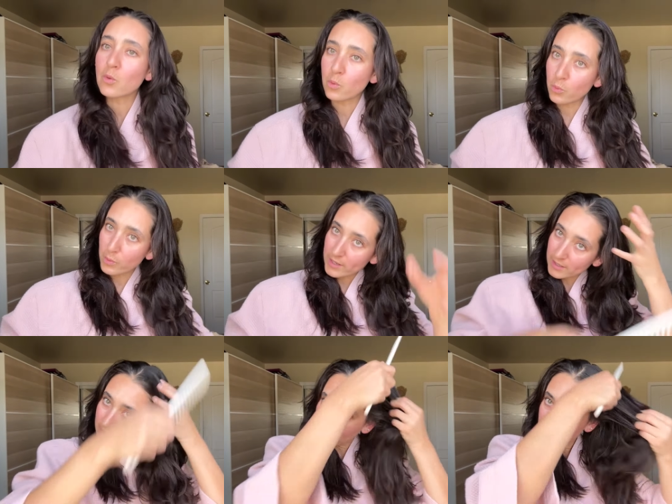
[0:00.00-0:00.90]

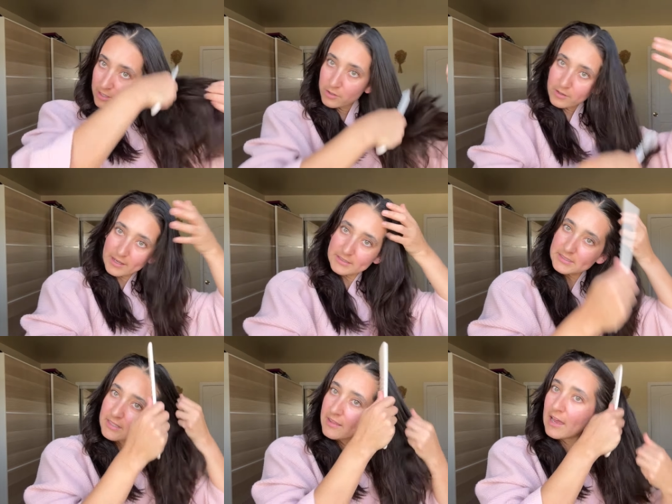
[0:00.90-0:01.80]
quick. You
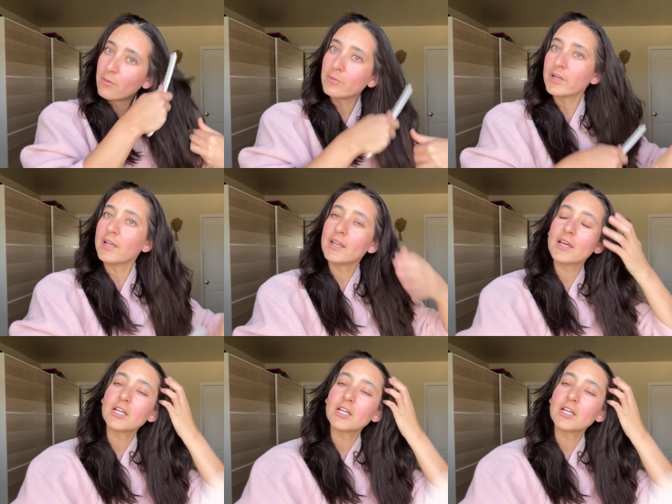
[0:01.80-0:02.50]
guys, that run